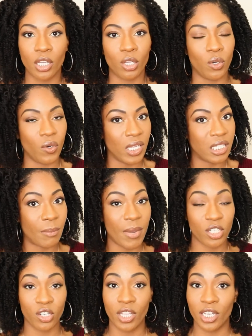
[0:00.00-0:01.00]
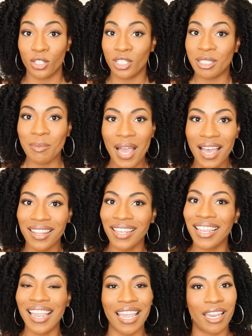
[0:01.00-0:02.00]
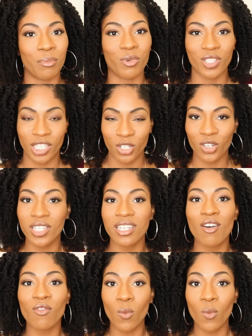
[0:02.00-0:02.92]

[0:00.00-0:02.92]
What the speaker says: You do need to make sure that you're smiling and present yourself